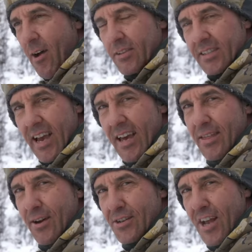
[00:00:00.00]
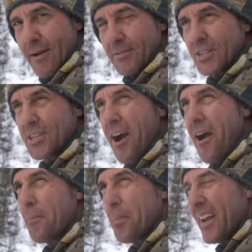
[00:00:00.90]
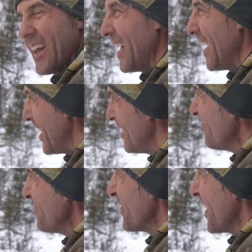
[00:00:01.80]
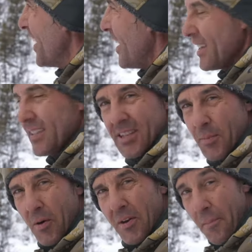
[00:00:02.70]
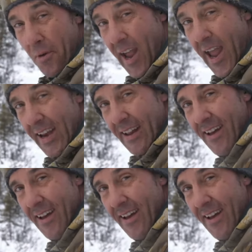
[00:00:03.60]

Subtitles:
would say third time's a charm, but this is about number 8.